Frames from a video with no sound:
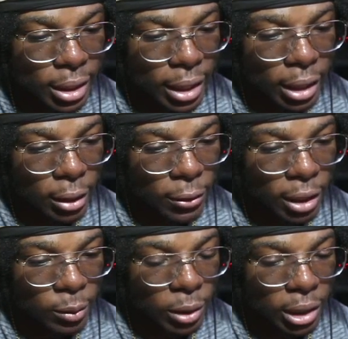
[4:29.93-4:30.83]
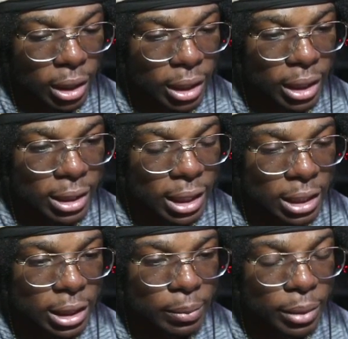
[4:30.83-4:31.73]
and the third one here is
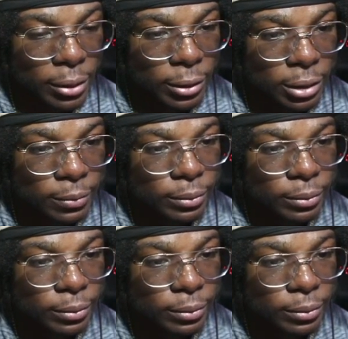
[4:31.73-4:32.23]
actually Beerus.